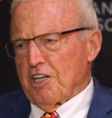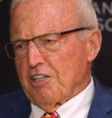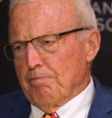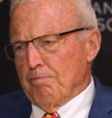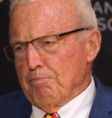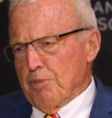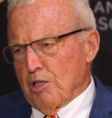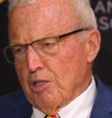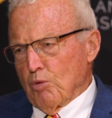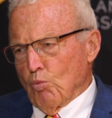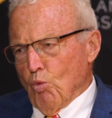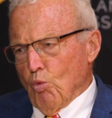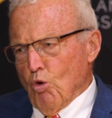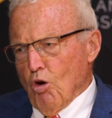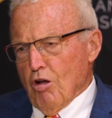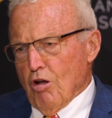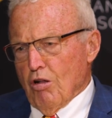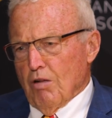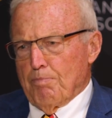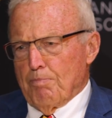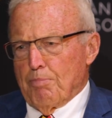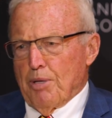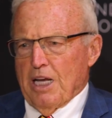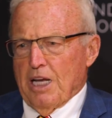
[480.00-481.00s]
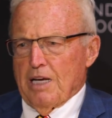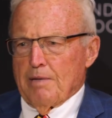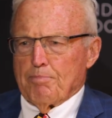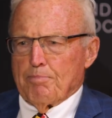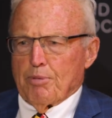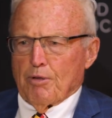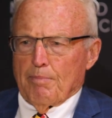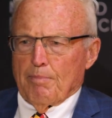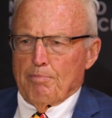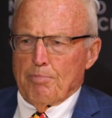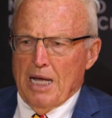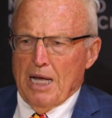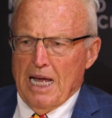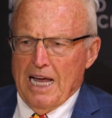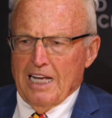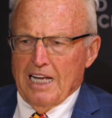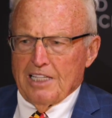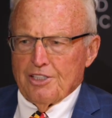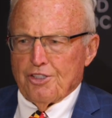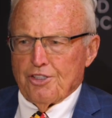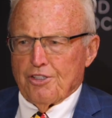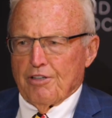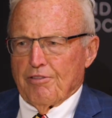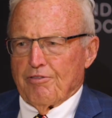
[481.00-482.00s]
of being wallpaper,
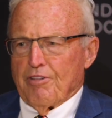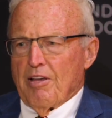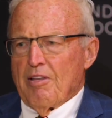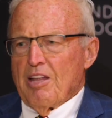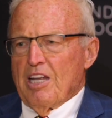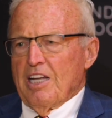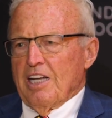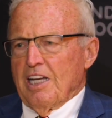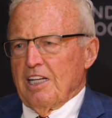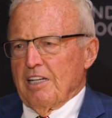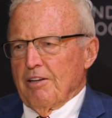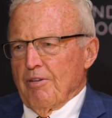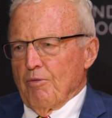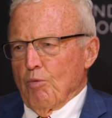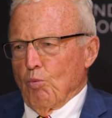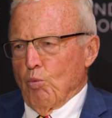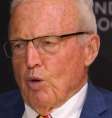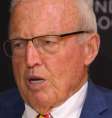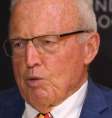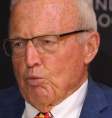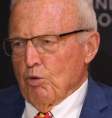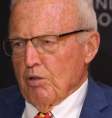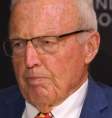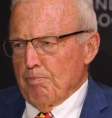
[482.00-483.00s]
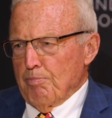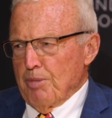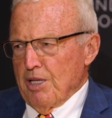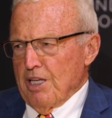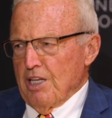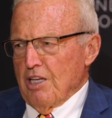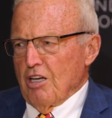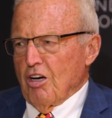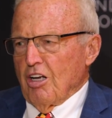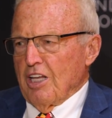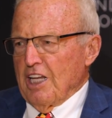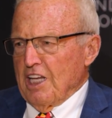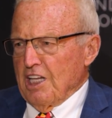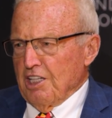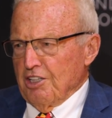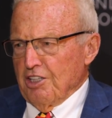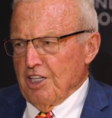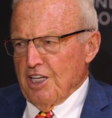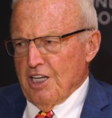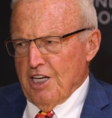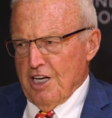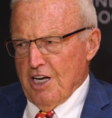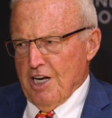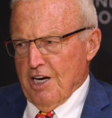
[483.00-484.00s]
passive, we will be in
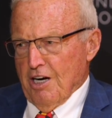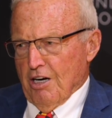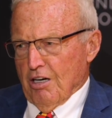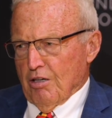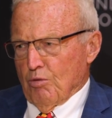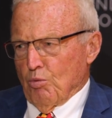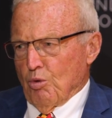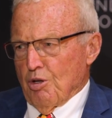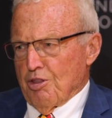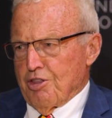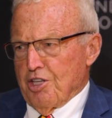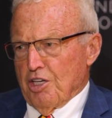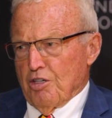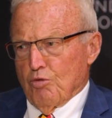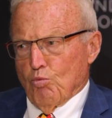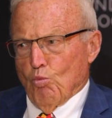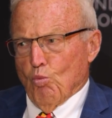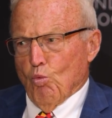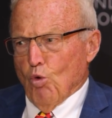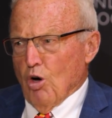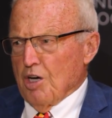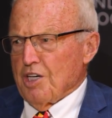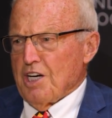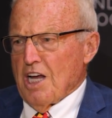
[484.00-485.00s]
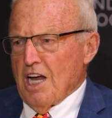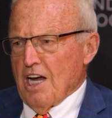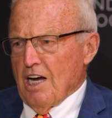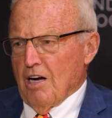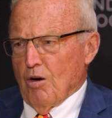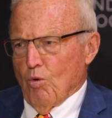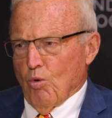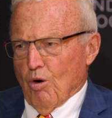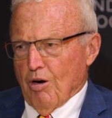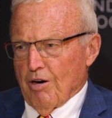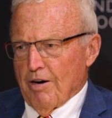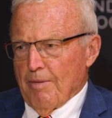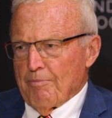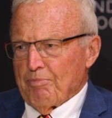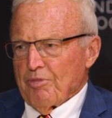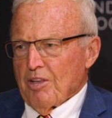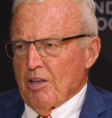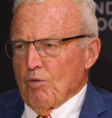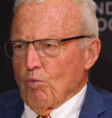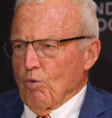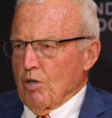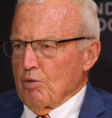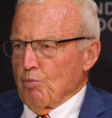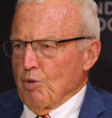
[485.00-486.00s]
the air within 1 hour
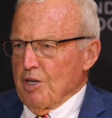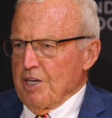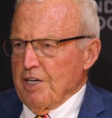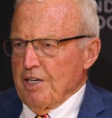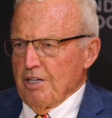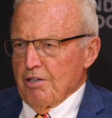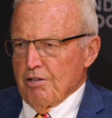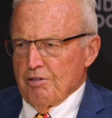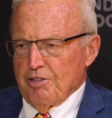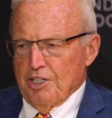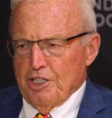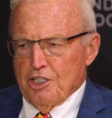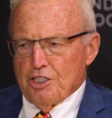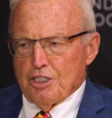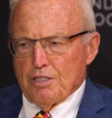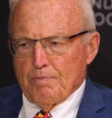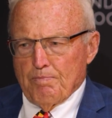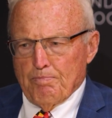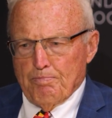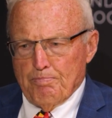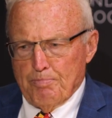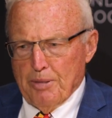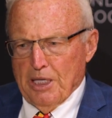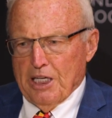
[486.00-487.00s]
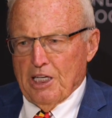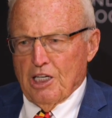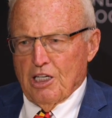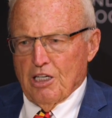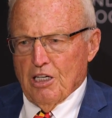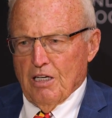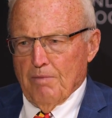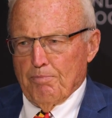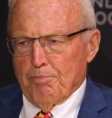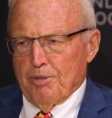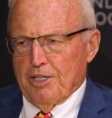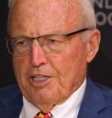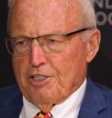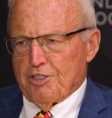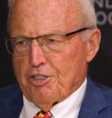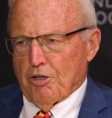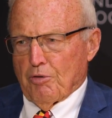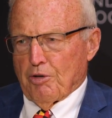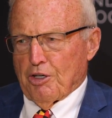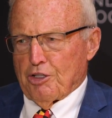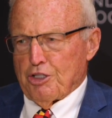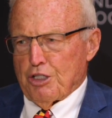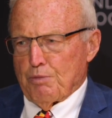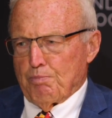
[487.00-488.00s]
when we hear these big companies
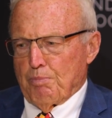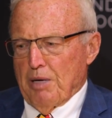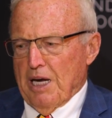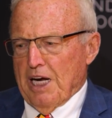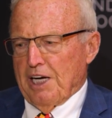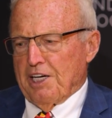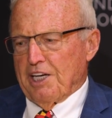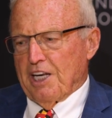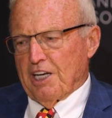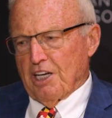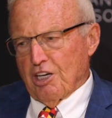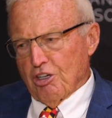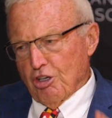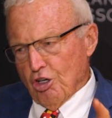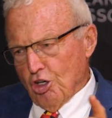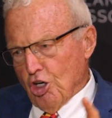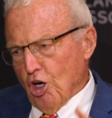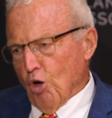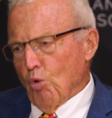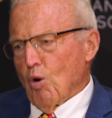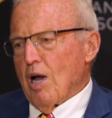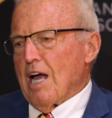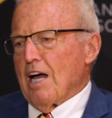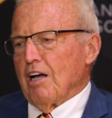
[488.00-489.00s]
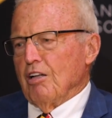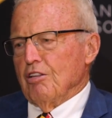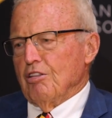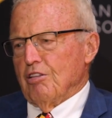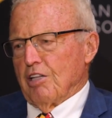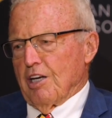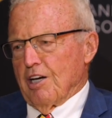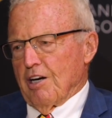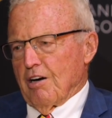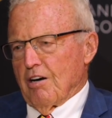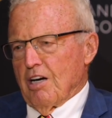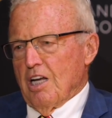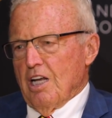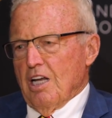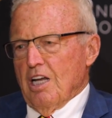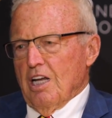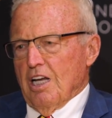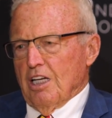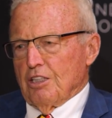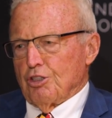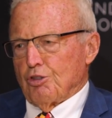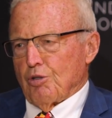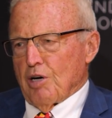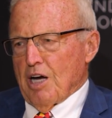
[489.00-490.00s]
are expanding, and go out there
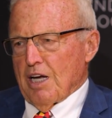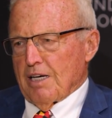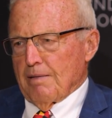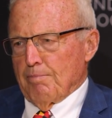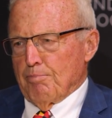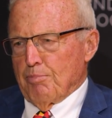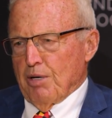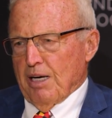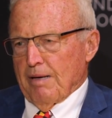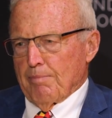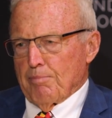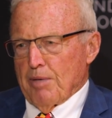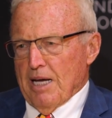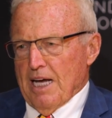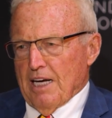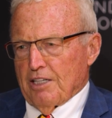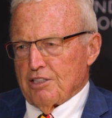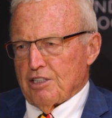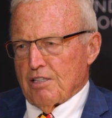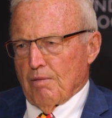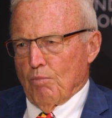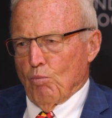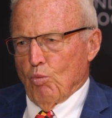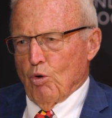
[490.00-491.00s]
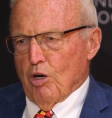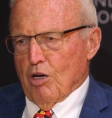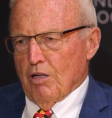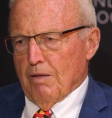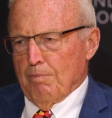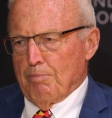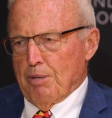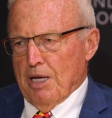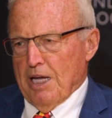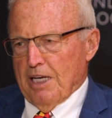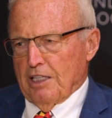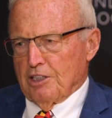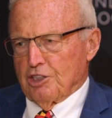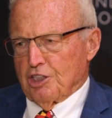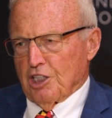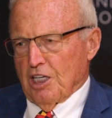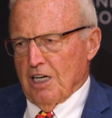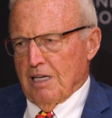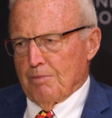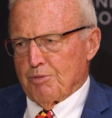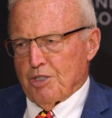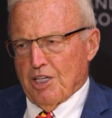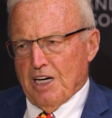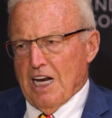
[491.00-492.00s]
and try to bring back some well-paying
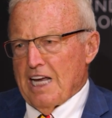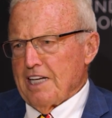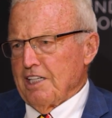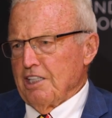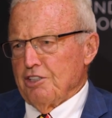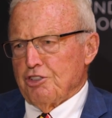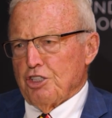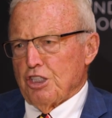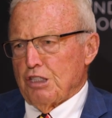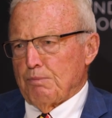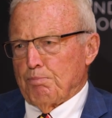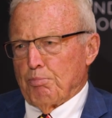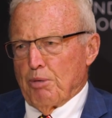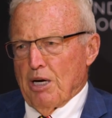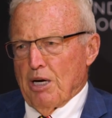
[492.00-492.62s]
jobs. And I can just